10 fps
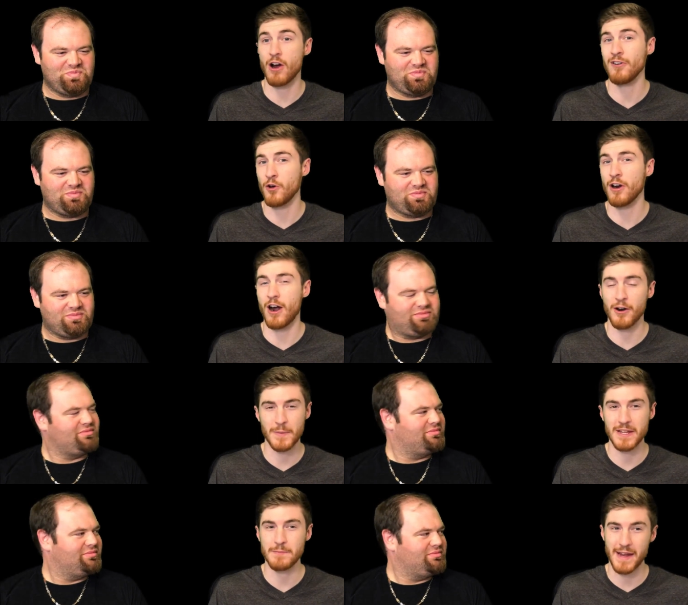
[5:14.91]
Speaker 1: are, are R
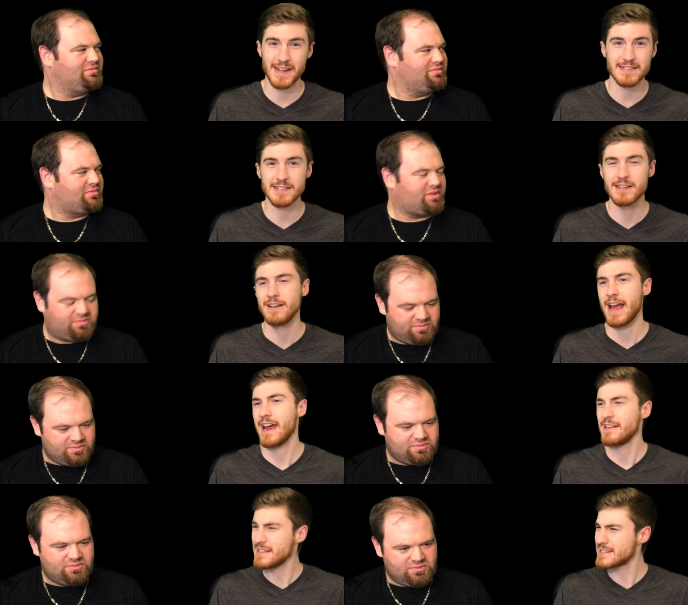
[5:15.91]
P based,
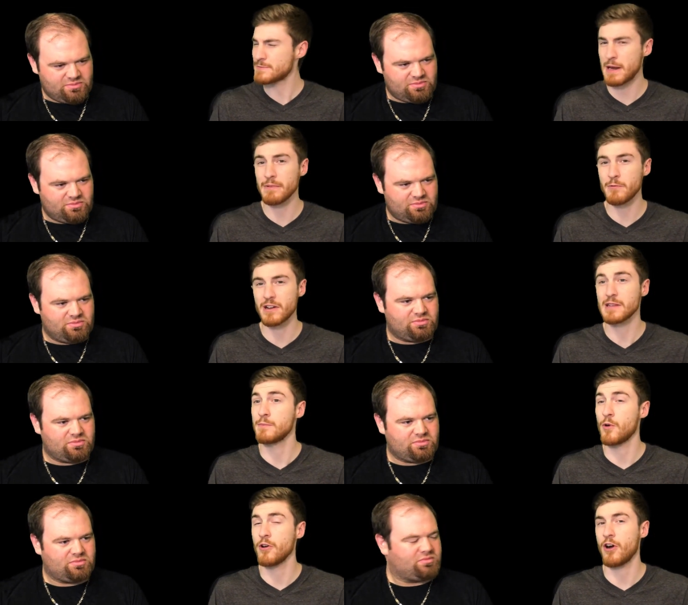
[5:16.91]
and this is probably one of the
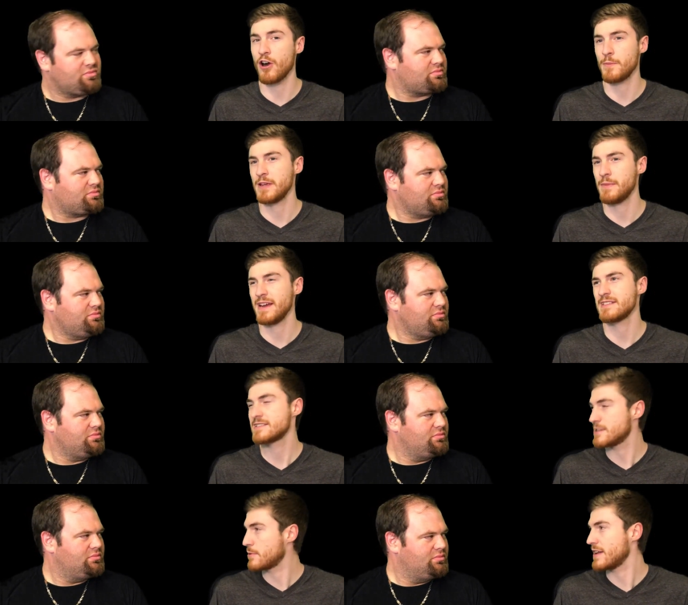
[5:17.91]
more R P based
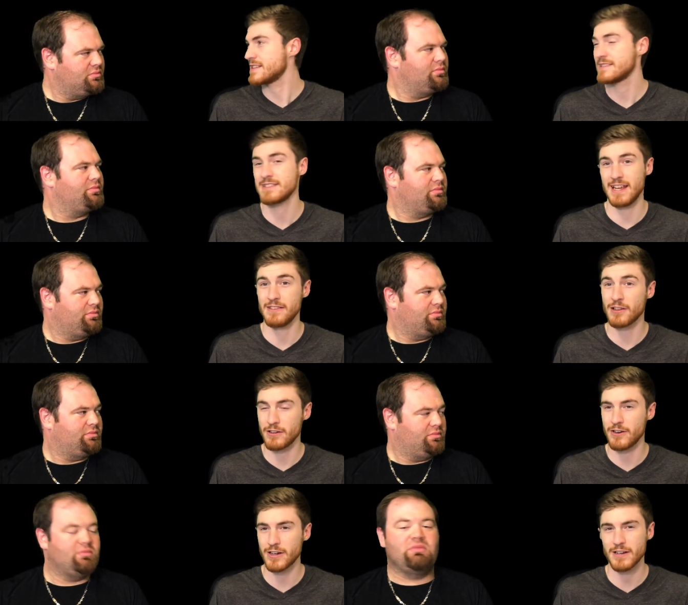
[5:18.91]
subclasses in the
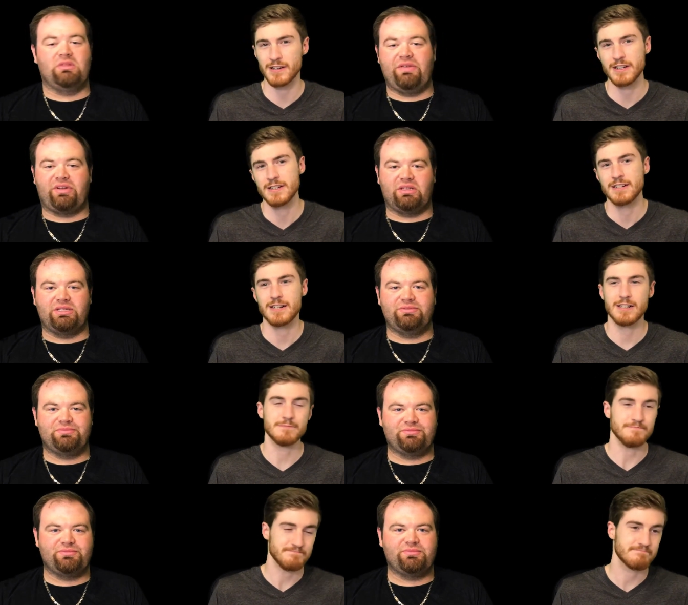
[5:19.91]
Cleric.
Speaker 2: Definitely.
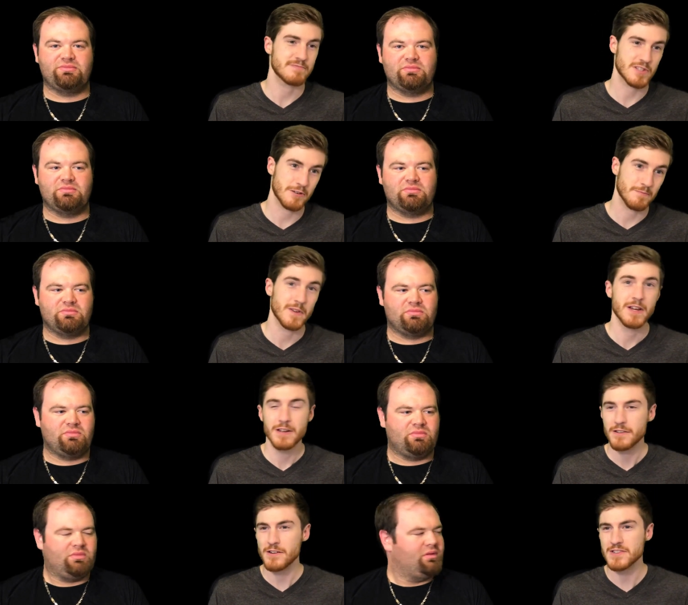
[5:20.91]
Um, so
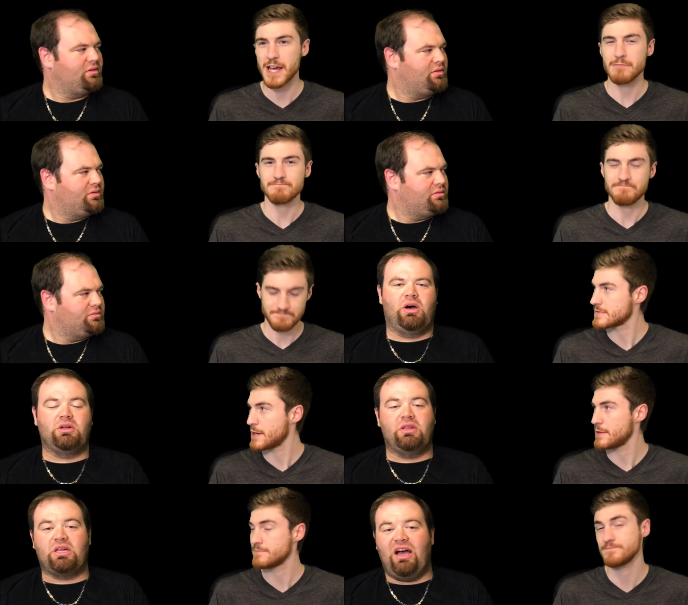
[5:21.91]
there's that.
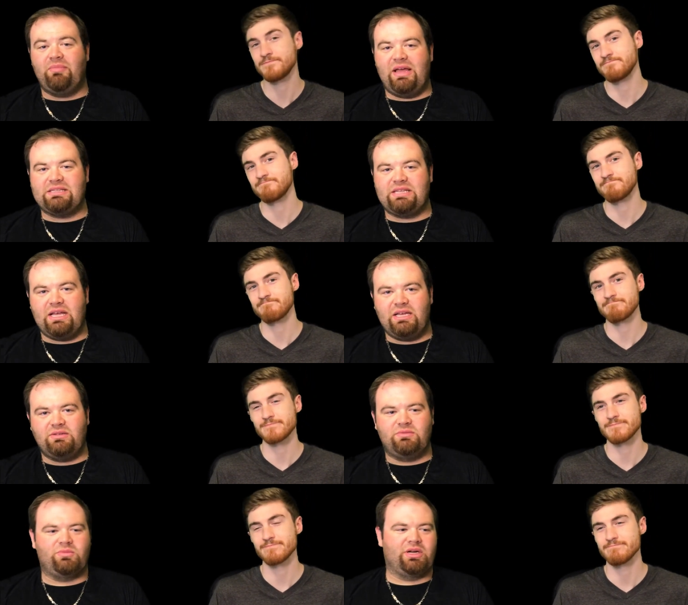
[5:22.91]
Onto the combat
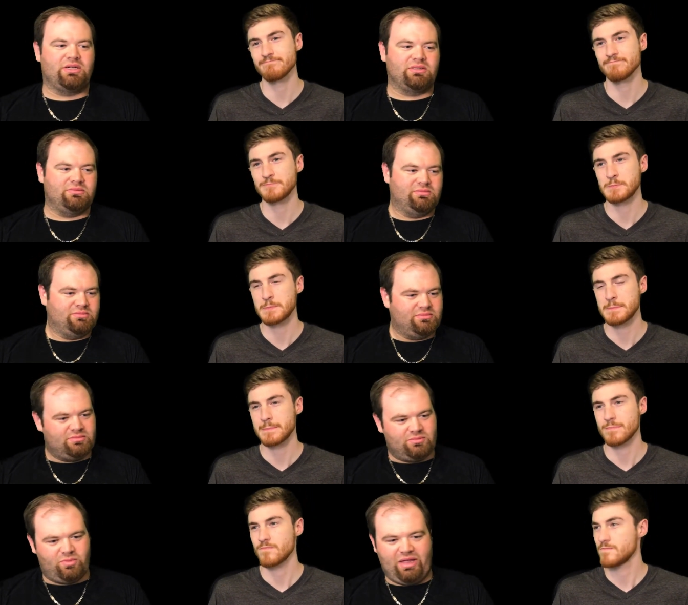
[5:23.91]
side, where
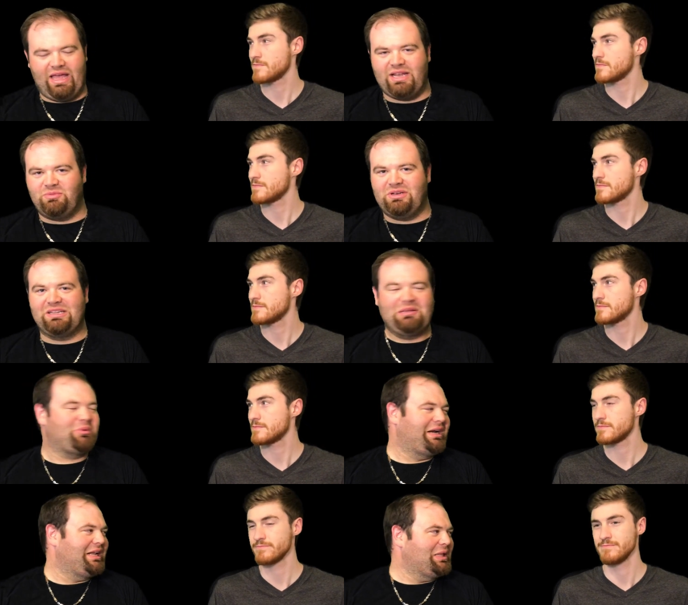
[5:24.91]
we had we
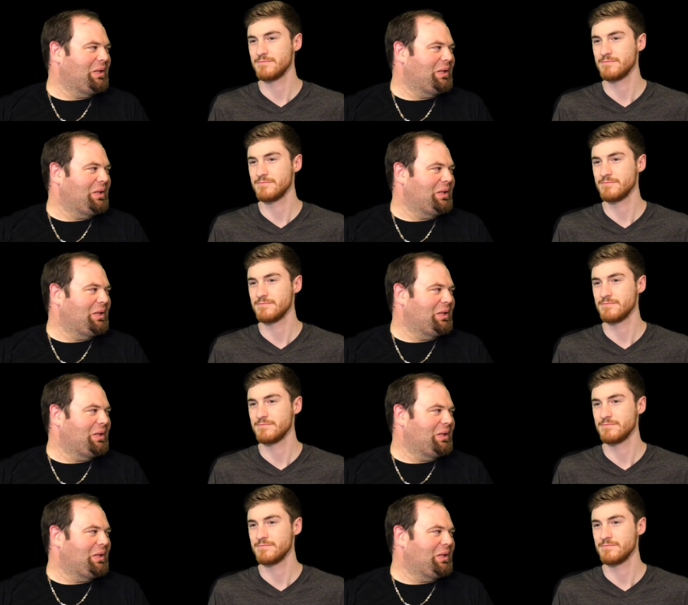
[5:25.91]
deliberated a